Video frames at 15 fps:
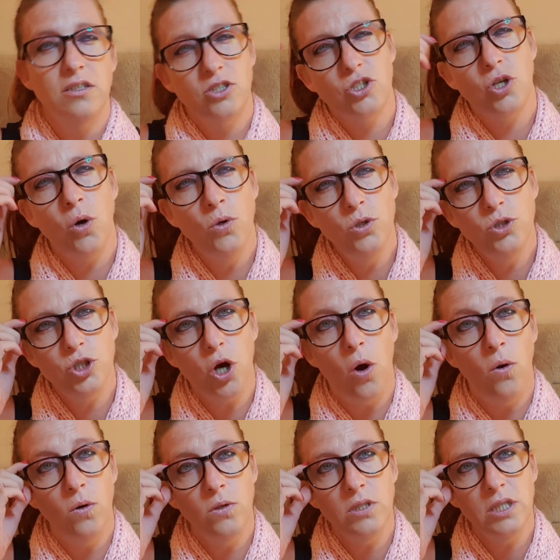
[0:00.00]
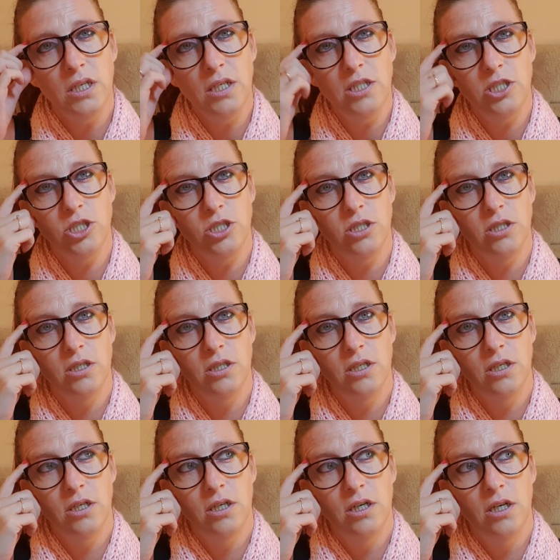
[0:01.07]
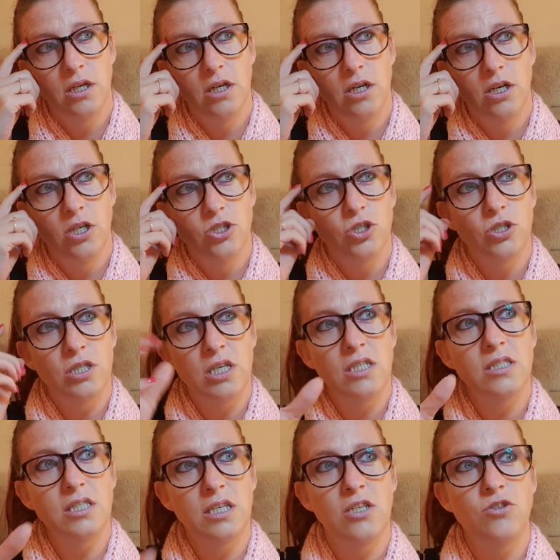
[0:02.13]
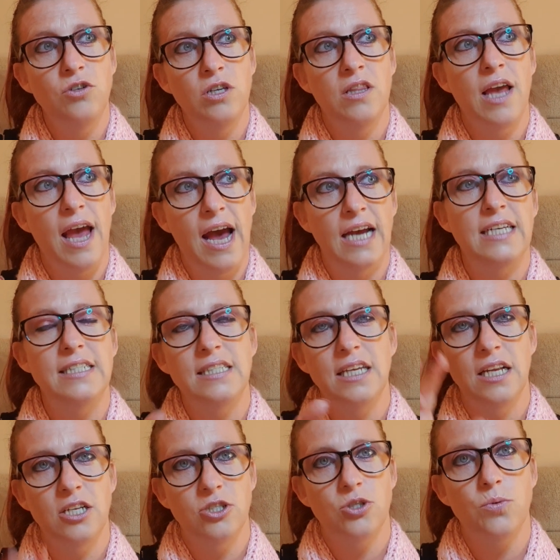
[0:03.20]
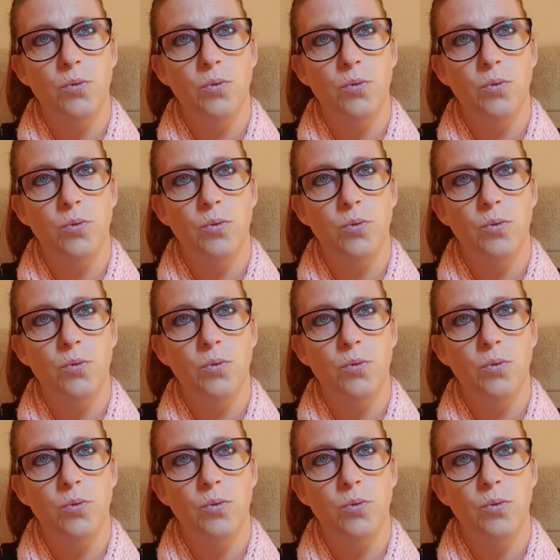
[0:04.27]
so childish. Just considering they're 18 and